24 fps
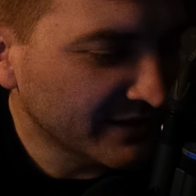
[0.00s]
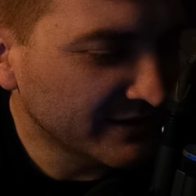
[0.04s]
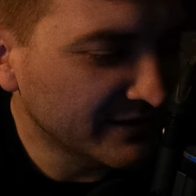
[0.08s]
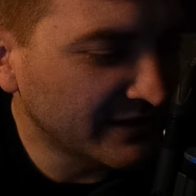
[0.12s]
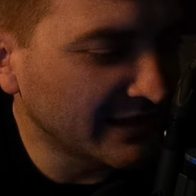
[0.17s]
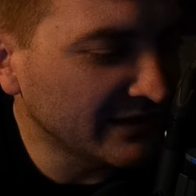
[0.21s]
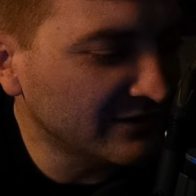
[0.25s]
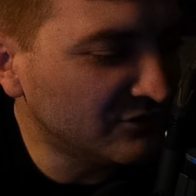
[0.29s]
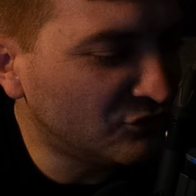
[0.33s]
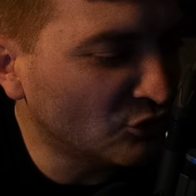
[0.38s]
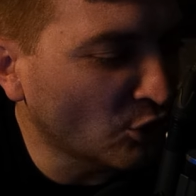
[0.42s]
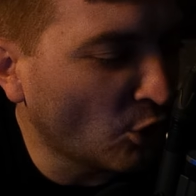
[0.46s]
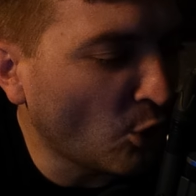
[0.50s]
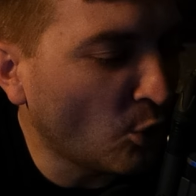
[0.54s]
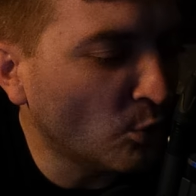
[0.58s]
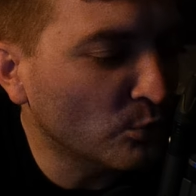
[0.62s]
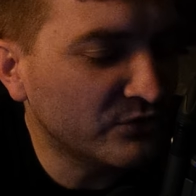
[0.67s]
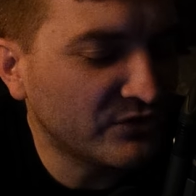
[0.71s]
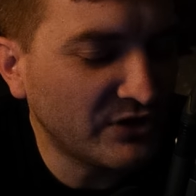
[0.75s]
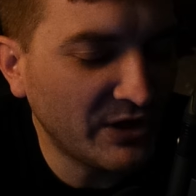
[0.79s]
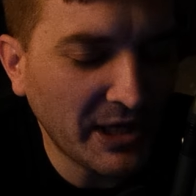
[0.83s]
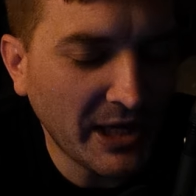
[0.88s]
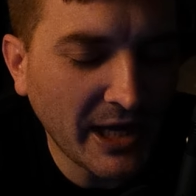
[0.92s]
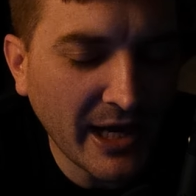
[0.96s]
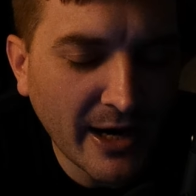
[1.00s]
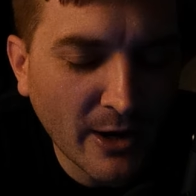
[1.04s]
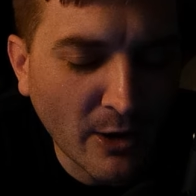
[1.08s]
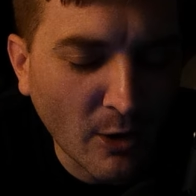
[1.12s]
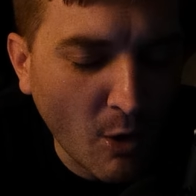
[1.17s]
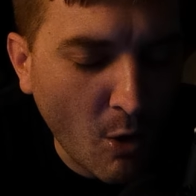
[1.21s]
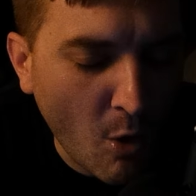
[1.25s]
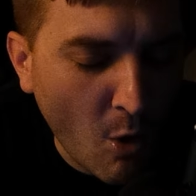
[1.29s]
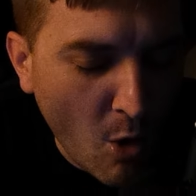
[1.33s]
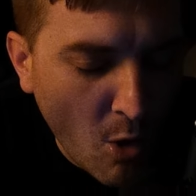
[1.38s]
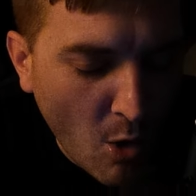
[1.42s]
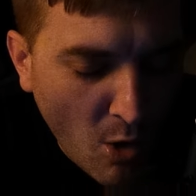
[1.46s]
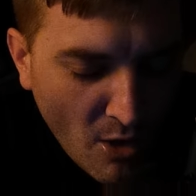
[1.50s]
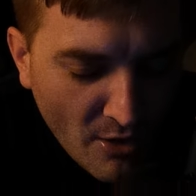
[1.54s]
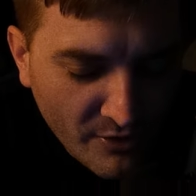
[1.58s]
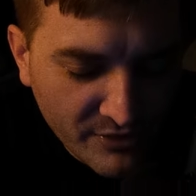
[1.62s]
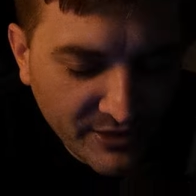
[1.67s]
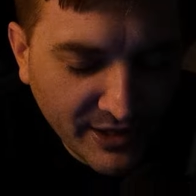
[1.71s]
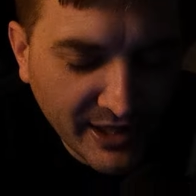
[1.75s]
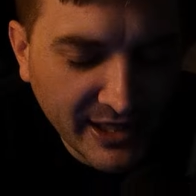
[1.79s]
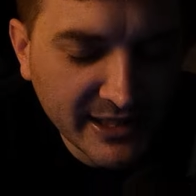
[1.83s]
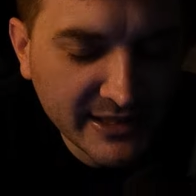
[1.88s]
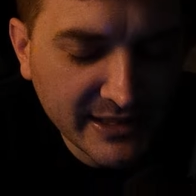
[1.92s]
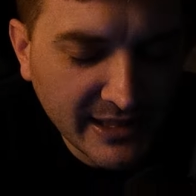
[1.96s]
They don't care. All
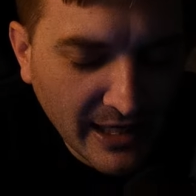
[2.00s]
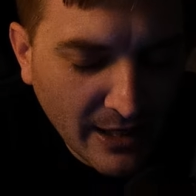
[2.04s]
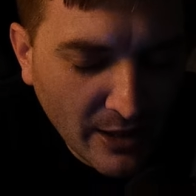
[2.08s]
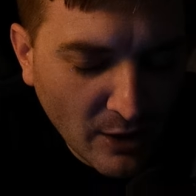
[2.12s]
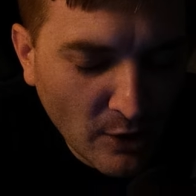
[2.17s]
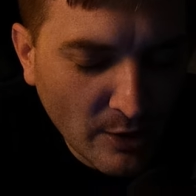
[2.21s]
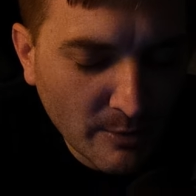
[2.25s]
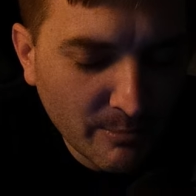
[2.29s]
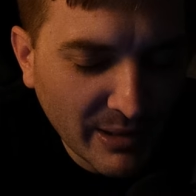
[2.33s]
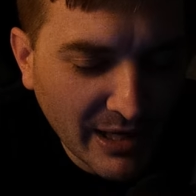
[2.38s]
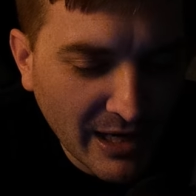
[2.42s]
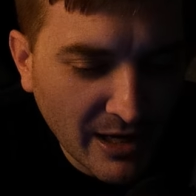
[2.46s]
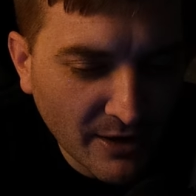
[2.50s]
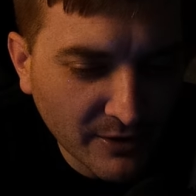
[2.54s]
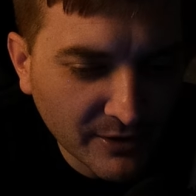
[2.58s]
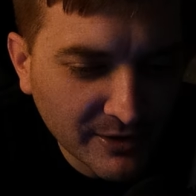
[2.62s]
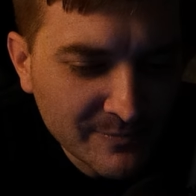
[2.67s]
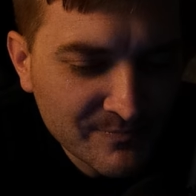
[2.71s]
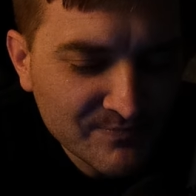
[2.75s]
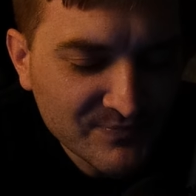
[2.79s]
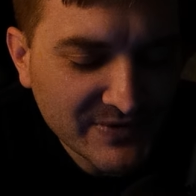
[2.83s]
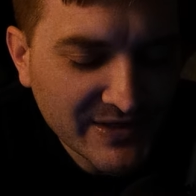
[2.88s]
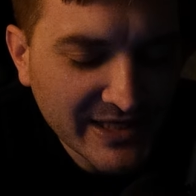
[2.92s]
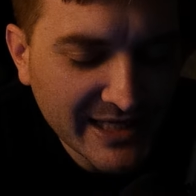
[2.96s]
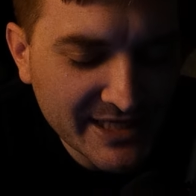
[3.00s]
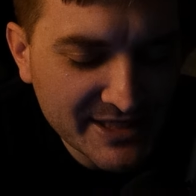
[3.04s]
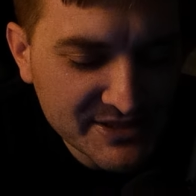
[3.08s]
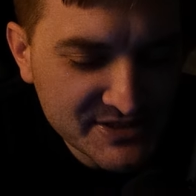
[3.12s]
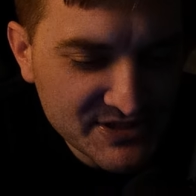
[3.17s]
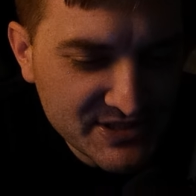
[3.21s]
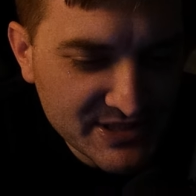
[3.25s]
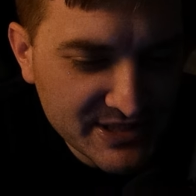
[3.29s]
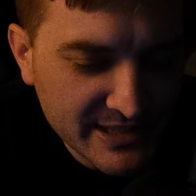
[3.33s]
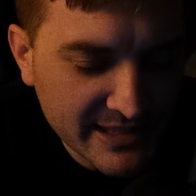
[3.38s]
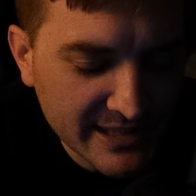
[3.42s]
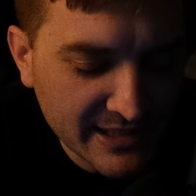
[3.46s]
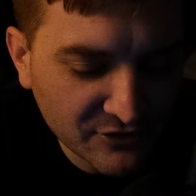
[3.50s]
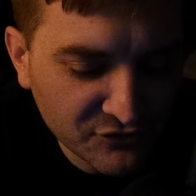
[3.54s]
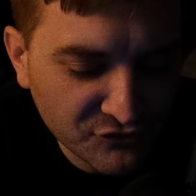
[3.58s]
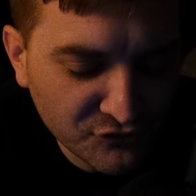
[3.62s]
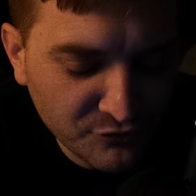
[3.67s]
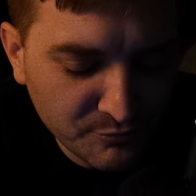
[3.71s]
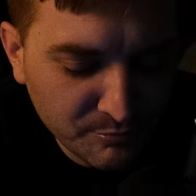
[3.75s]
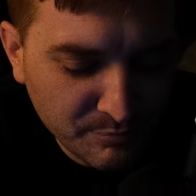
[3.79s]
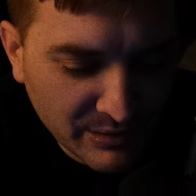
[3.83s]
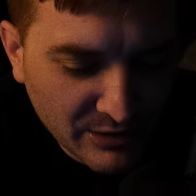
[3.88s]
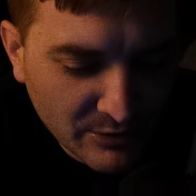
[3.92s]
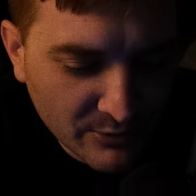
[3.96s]
they care about is the
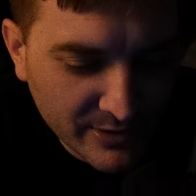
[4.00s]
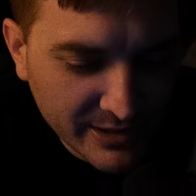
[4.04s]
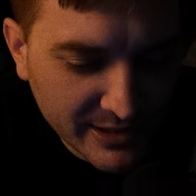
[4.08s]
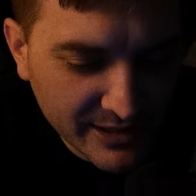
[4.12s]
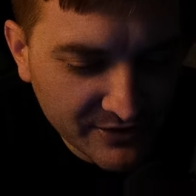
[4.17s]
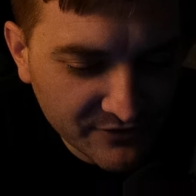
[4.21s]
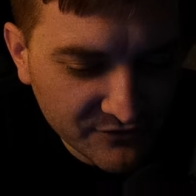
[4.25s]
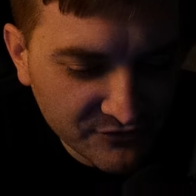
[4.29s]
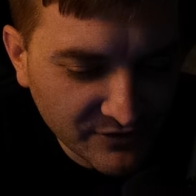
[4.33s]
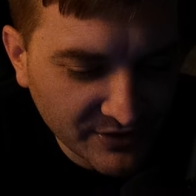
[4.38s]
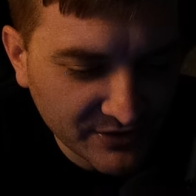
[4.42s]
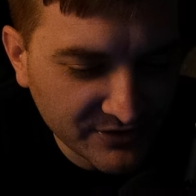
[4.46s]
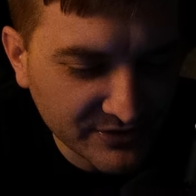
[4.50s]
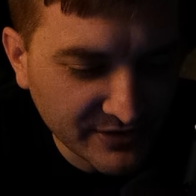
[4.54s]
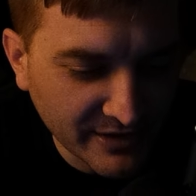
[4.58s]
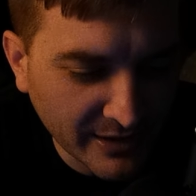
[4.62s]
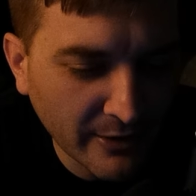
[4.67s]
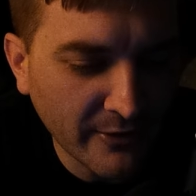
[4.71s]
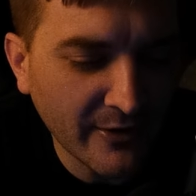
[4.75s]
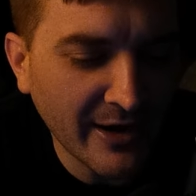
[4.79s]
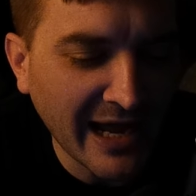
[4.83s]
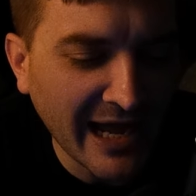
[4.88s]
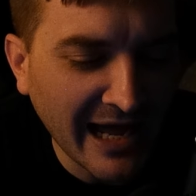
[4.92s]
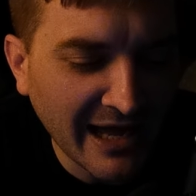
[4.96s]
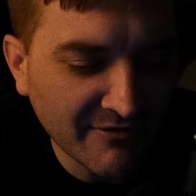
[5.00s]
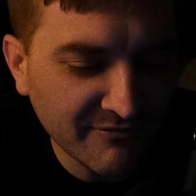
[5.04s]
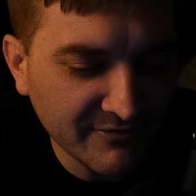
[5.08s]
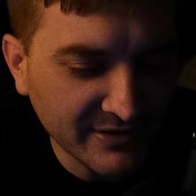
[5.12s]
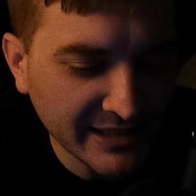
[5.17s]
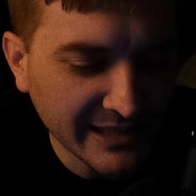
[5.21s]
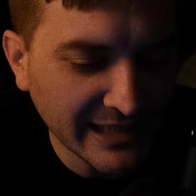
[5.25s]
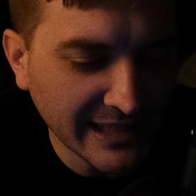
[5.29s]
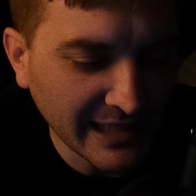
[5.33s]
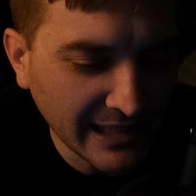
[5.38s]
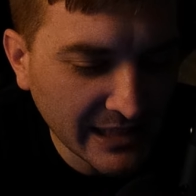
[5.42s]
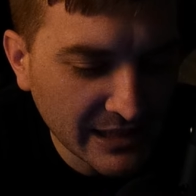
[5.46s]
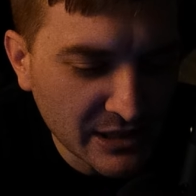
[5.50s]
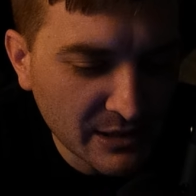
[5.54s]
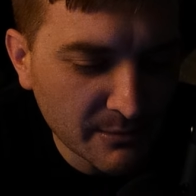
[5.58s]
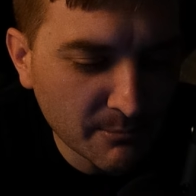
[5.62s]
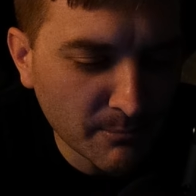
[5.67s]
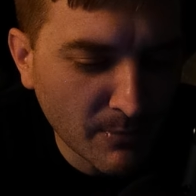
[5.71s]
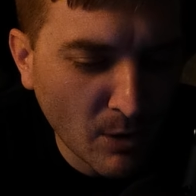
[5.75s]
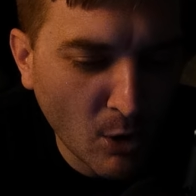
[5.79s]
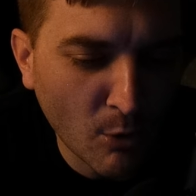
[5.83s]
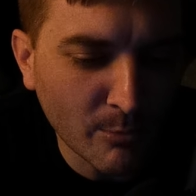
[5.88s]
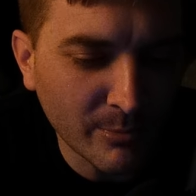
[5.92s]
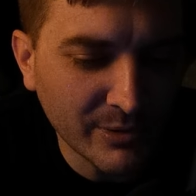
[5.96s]
experience that they're having in the
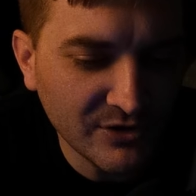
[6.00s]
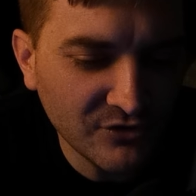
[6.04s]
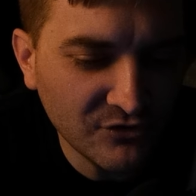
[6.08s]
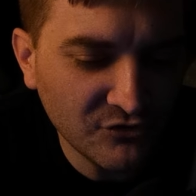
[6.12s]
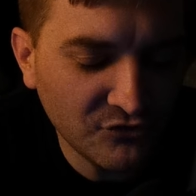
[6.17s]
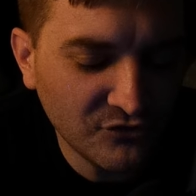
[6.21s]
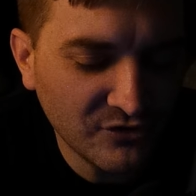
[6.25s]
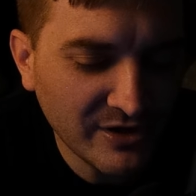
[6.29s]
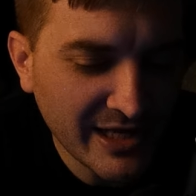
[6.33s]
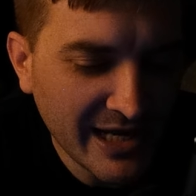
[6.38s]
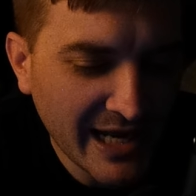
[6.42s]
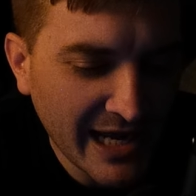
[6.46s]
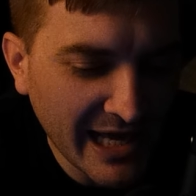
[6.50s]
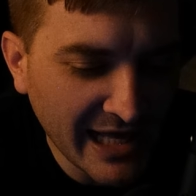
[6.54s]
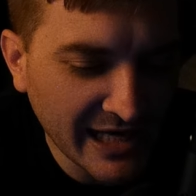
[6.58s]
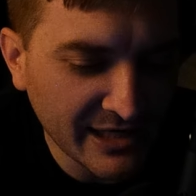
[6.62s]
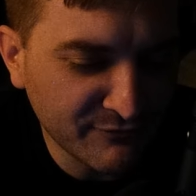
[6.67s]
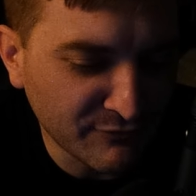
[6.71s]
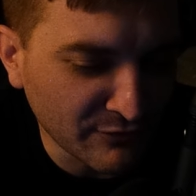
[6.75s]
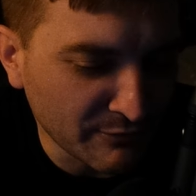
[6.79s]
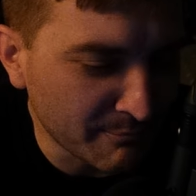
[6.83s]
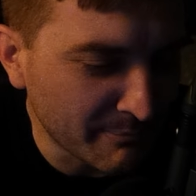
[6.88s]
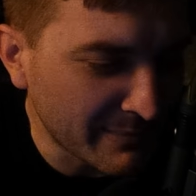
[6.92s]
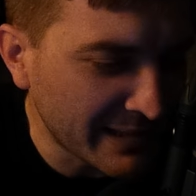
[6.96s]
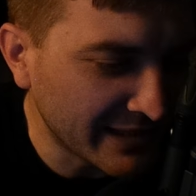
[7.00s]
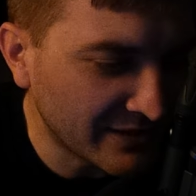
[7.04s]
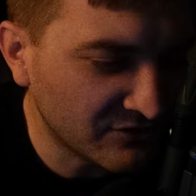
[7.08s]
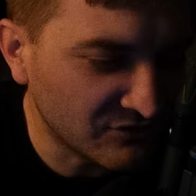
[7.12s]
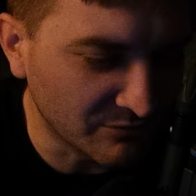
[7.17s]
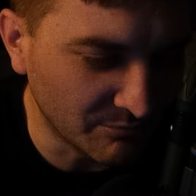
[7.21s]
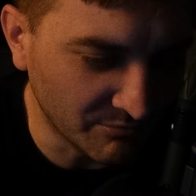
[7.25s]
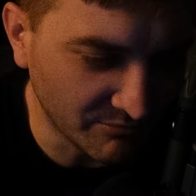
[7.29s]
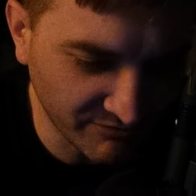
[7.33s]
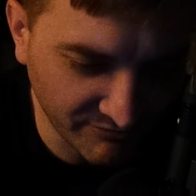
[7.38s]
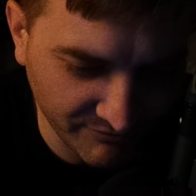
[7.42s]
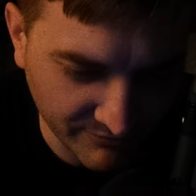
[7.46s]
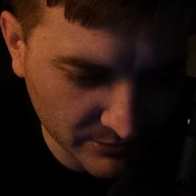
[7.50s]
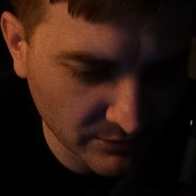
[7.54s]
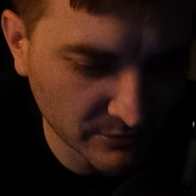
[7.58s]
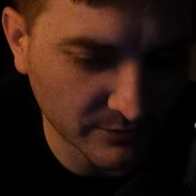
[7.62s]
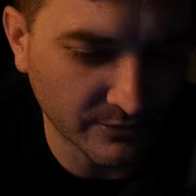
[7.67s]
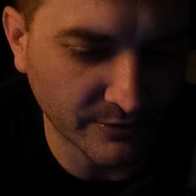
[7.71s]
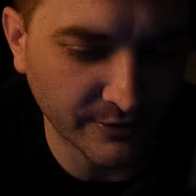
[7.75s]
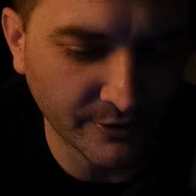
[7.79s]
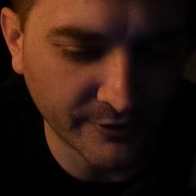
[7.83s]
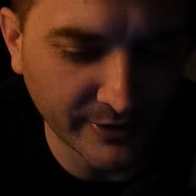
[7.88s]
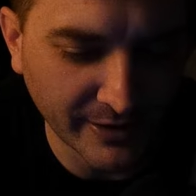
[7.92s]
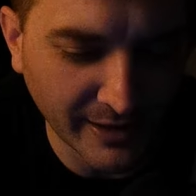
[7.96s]
moment and if it makes them feel
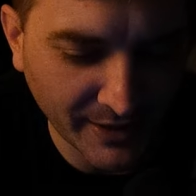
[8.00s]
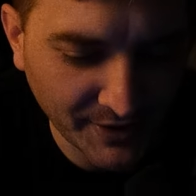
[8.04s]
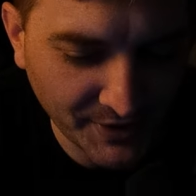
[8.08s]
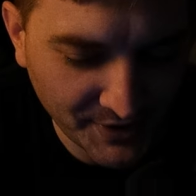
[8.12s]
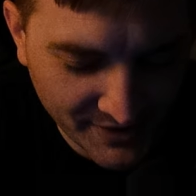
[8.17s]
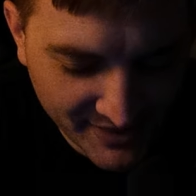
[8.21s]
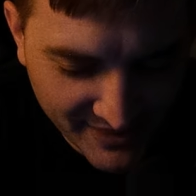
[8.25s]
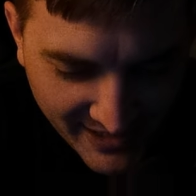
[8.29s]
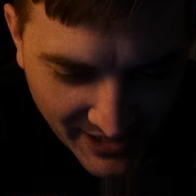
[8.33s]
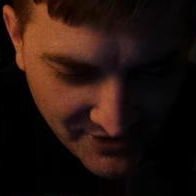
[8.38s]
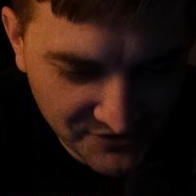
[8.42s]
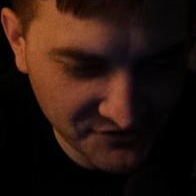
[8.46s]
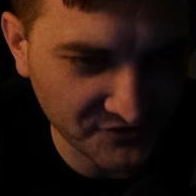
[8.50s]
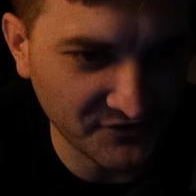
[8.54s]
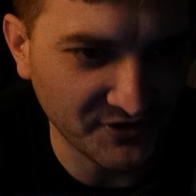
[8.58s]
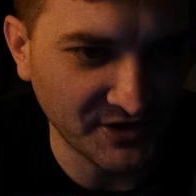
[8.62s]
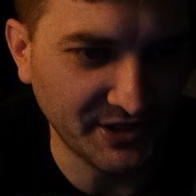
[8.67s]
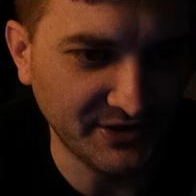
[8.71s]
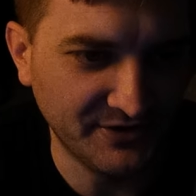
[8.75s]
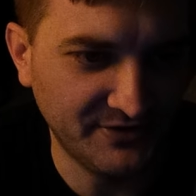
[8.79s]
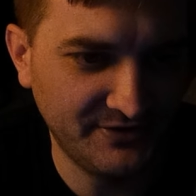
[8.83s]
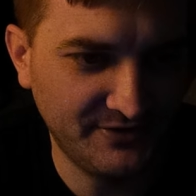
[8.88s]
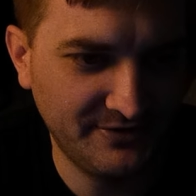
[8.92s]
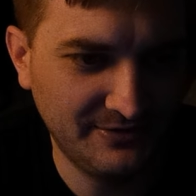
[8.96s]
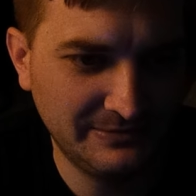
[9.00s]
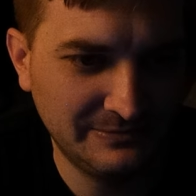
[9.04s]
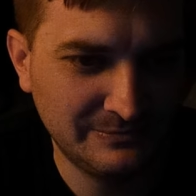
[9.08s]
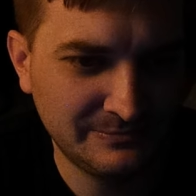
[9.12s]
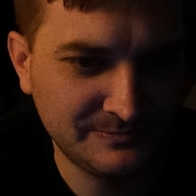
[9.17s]
good or not. That's it.